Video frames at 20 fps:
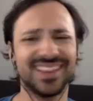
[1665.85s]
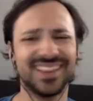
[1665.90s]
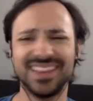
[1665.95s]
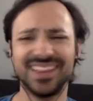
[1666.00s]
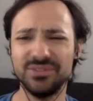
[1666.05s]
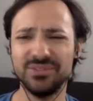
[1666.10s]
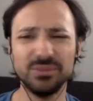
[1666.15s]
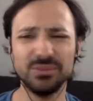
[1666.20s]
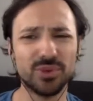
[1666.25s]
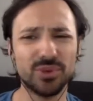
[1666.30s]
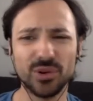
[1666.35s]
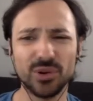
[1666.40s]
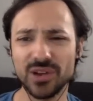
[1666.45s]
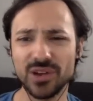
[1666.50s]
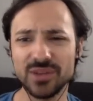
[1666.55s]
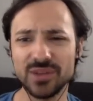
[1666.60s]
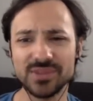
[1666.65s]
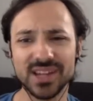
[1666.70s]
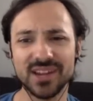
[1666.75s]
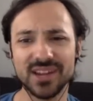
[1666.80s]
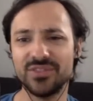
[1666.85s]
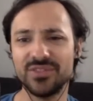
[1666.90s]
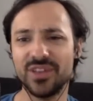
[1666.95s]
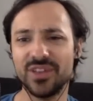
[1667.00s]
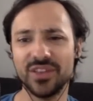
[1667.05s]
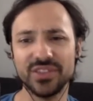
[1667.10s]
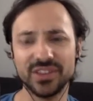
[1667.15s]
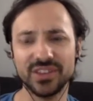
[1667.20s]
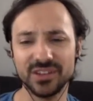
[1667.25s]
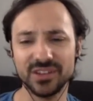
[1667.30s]
even programs that have
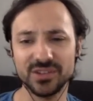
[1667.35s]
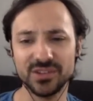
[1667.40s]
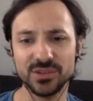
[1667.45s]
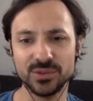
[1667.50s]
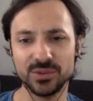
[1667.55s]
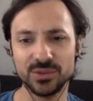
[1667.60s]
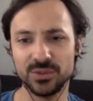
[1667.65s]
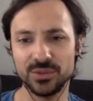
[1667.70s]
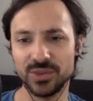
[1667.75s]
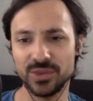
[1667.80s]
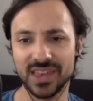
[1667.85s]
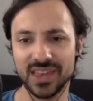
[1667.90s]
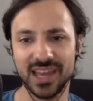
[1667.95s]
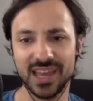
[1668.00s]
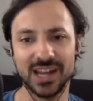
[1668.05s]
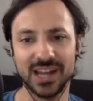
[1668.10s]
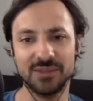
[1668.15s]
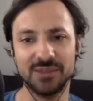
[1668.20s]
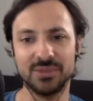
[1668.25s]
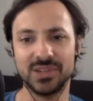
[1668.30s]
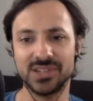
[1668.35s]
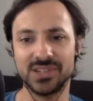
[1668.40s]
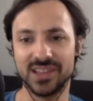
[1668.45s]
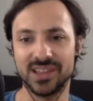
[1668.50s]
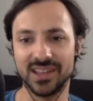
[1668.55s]
nothing to do with cannabis.